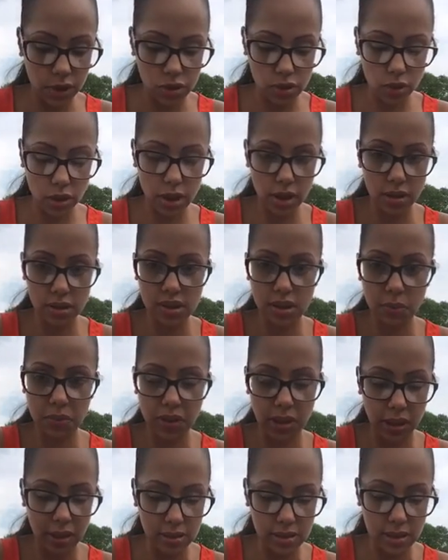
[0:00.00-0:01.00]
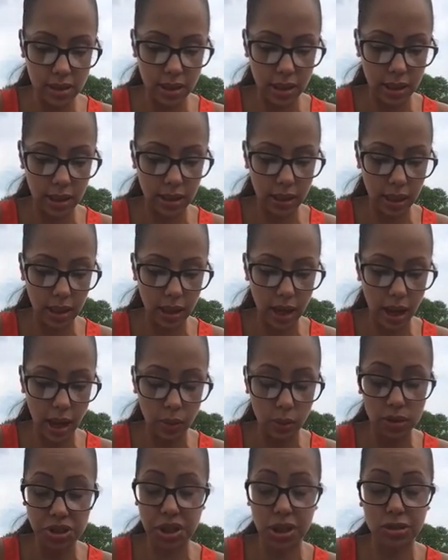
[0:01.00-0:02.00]
So here are some things and I,
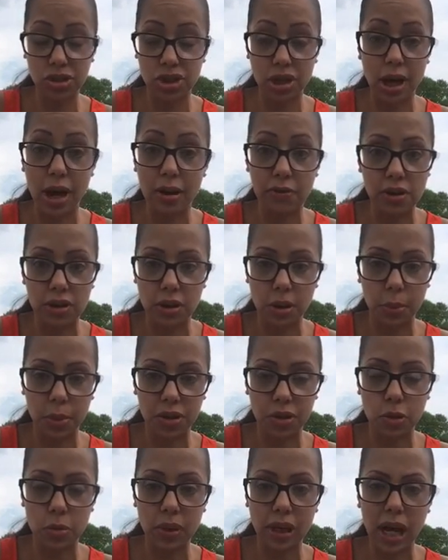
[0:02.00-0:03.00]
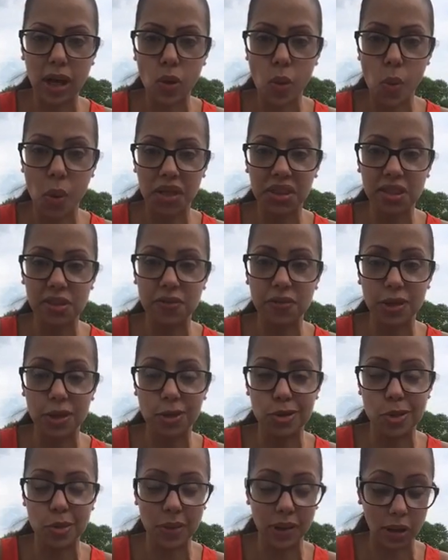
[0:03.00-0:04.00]
I wish I can share everything with you, but I don't want this
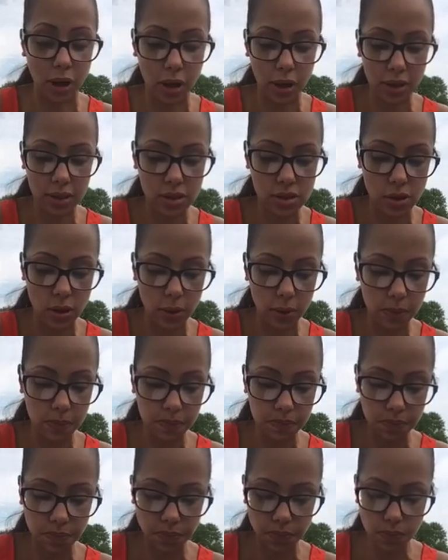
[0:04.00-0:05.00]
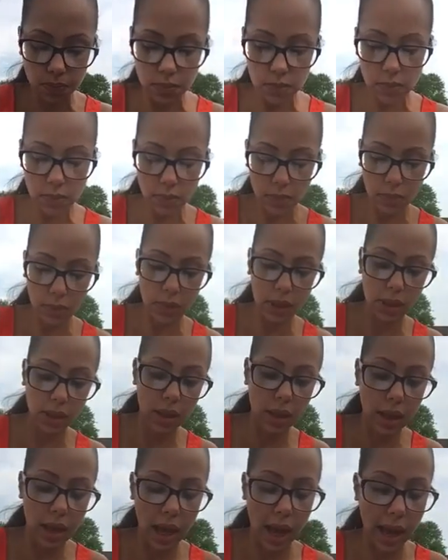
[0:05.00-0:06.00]
video to be long. So
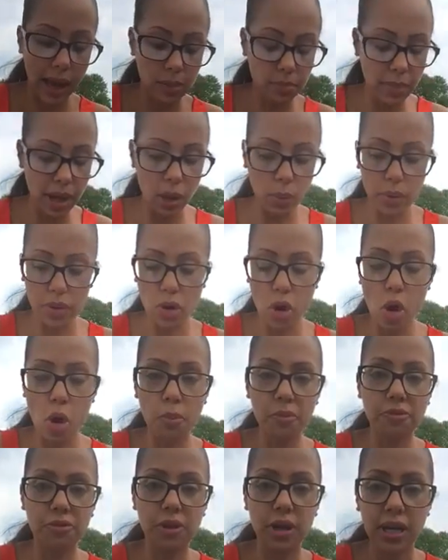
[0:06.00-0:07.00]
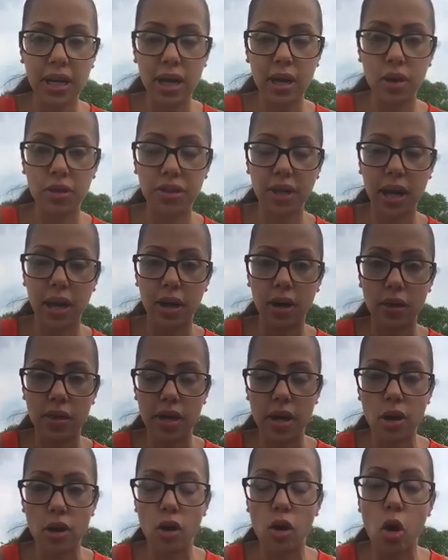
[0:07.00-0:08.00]
I met with Homefront Healthcare.
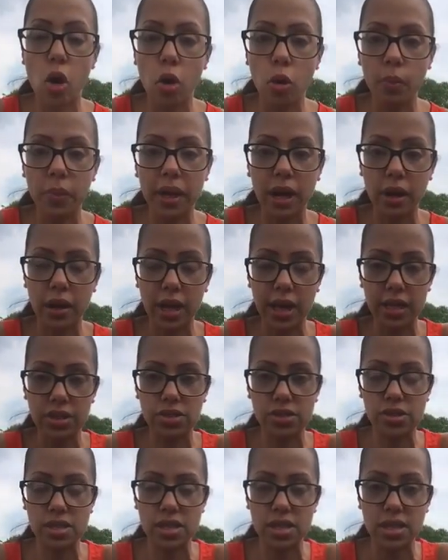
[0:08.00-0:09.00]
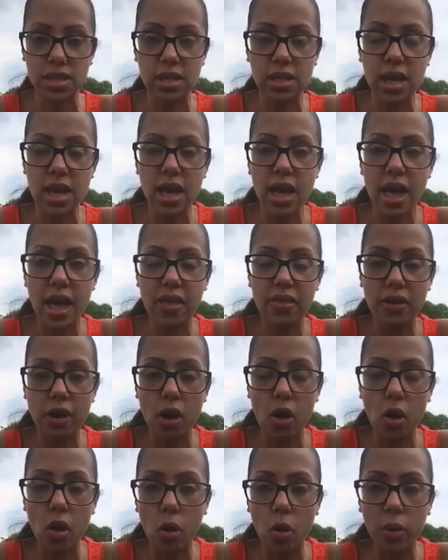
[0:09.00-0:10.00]
They are a home care agency and
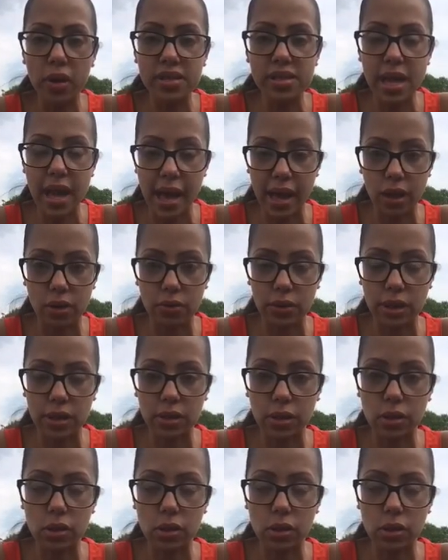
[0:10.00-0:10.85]
they're always hiring.